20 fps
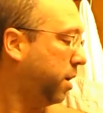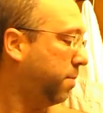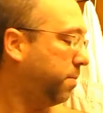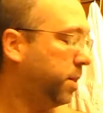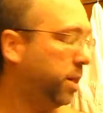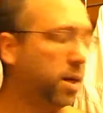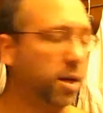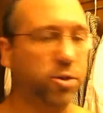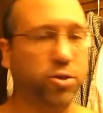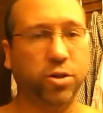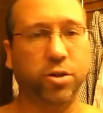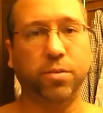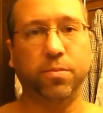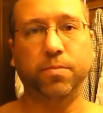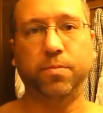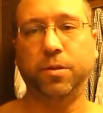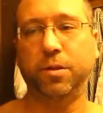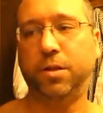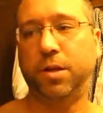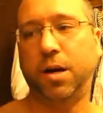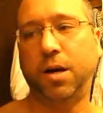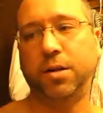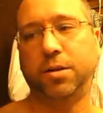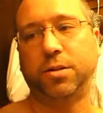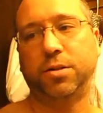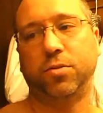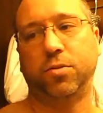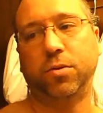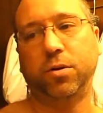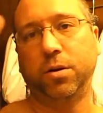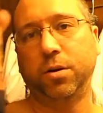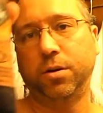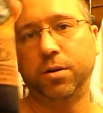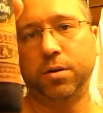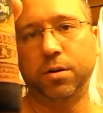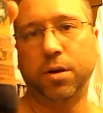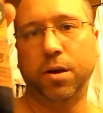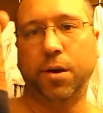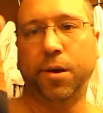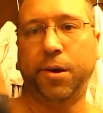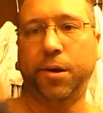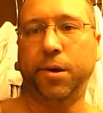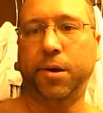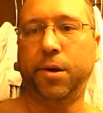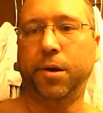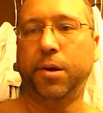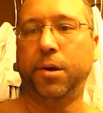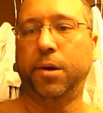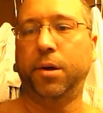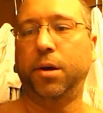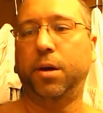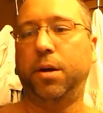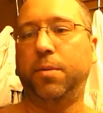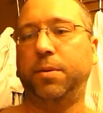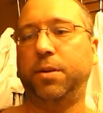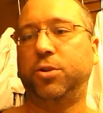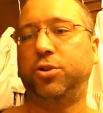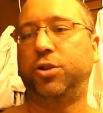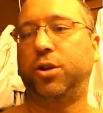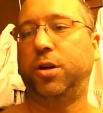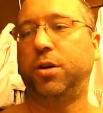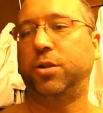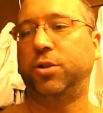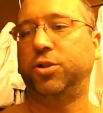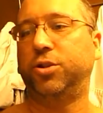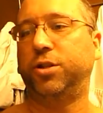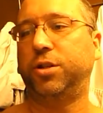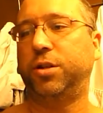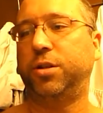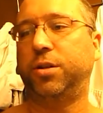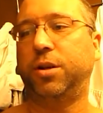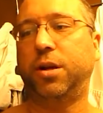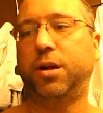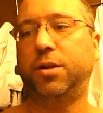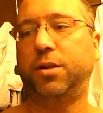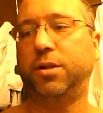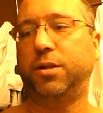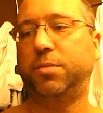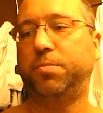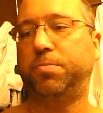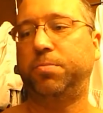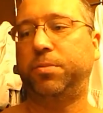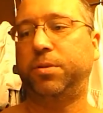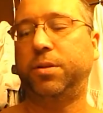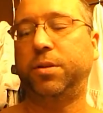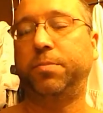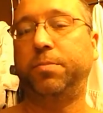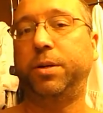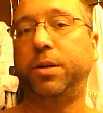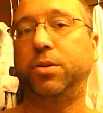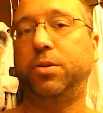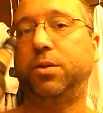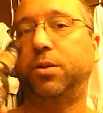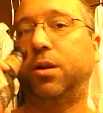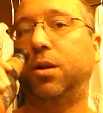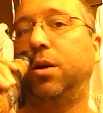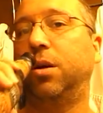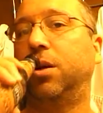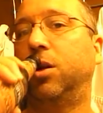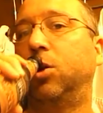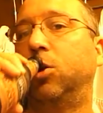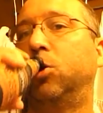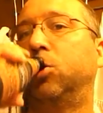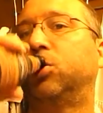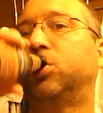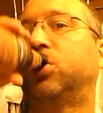I'm a legend, a dinosaur. I'm gonna chug the shit. Oh, this beer is good.